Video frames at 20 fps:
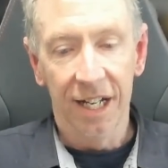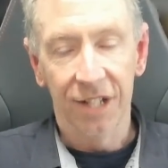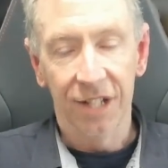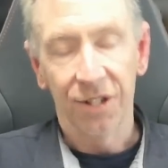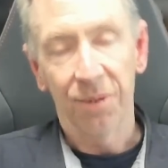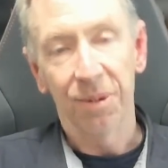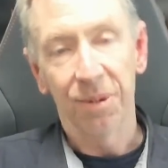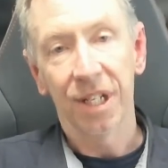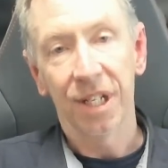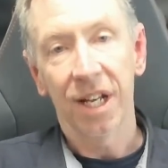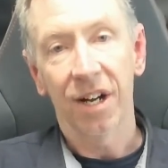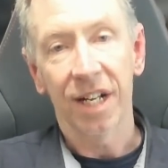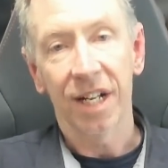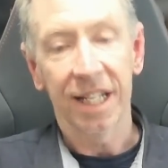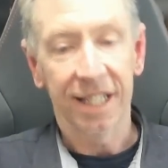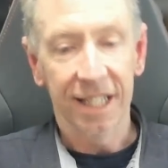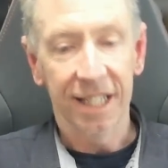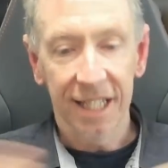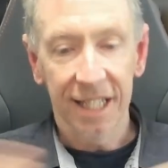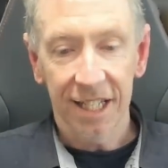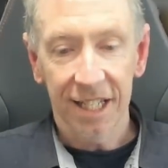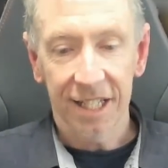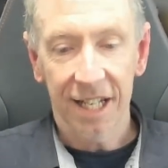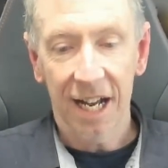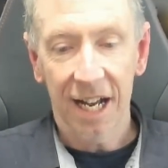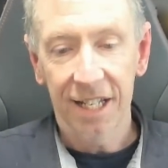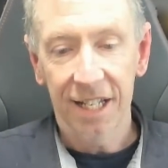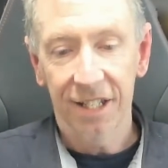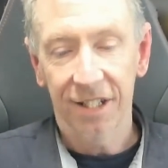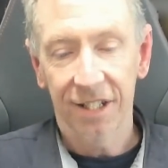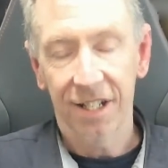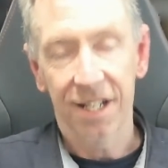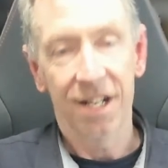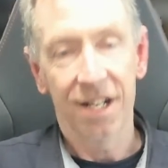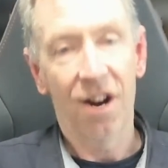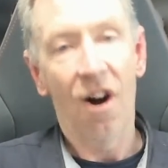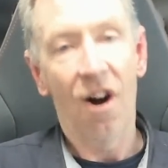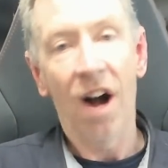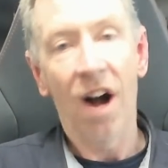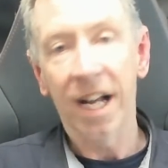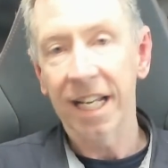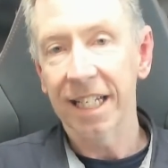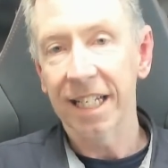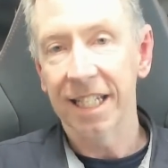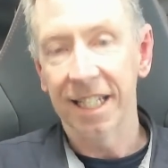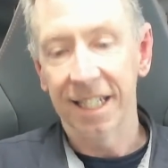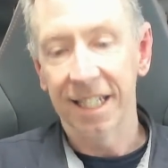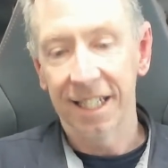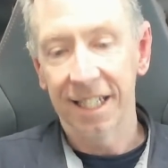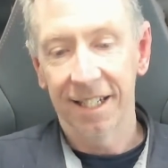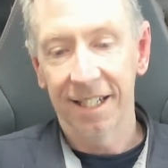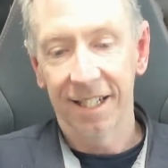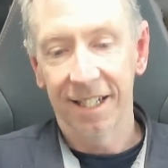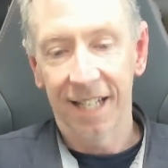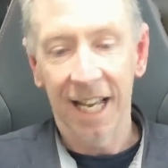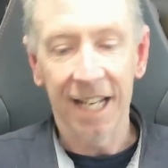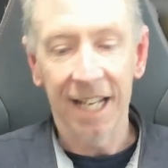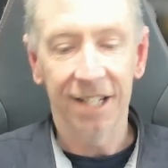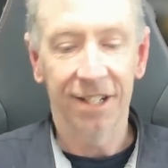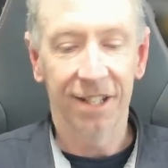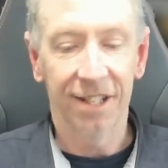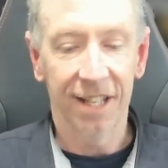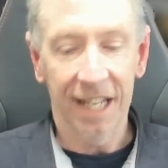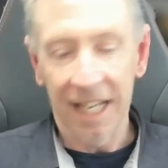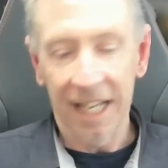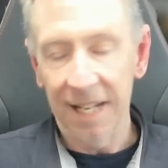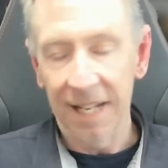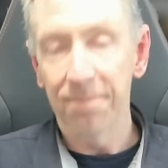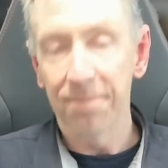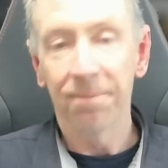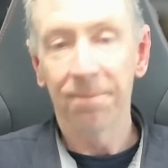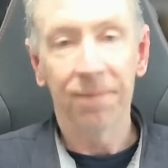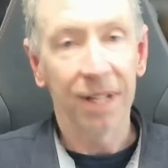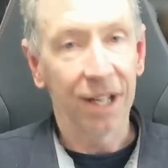And so we see, I guess in this case, I get to test the